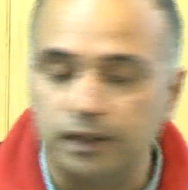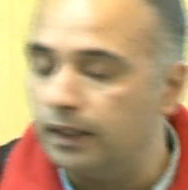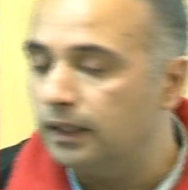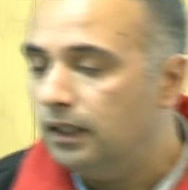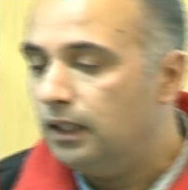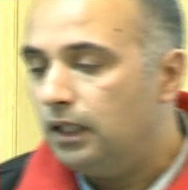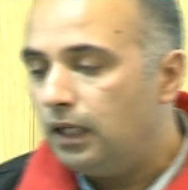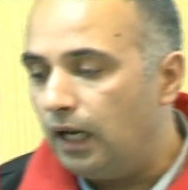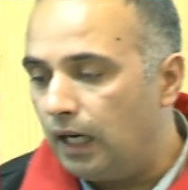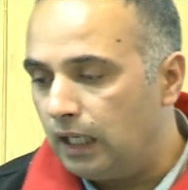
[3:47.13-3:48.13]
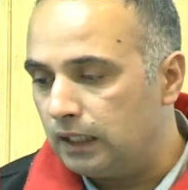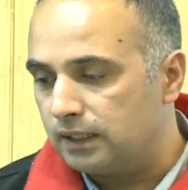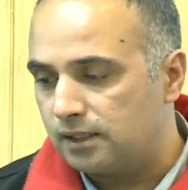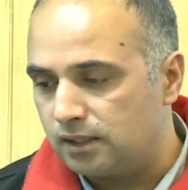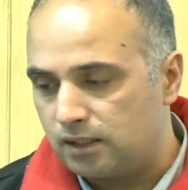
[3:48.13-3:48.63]
Yeah uh,
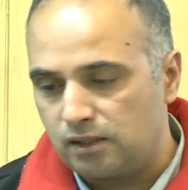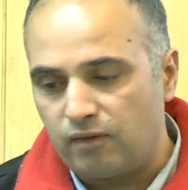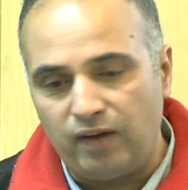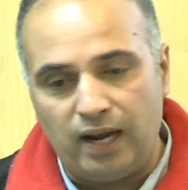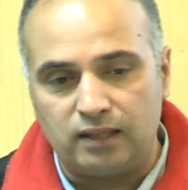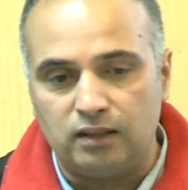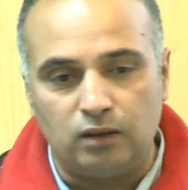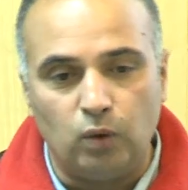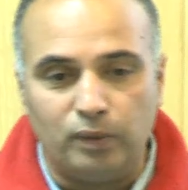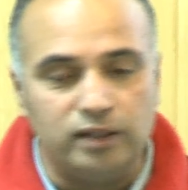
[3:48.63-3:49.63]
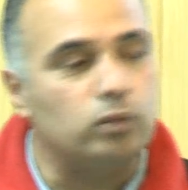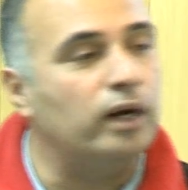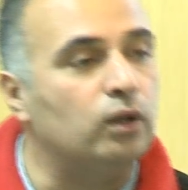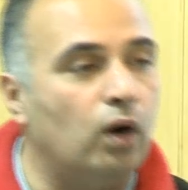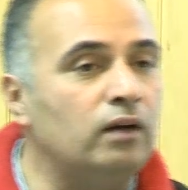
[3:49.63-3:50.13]
this is this is a fact that nobody's
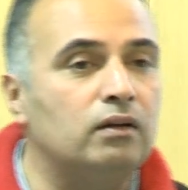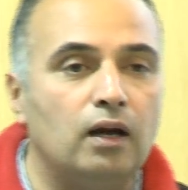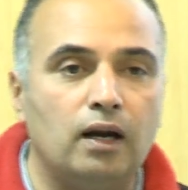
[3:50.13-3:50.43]
quite got,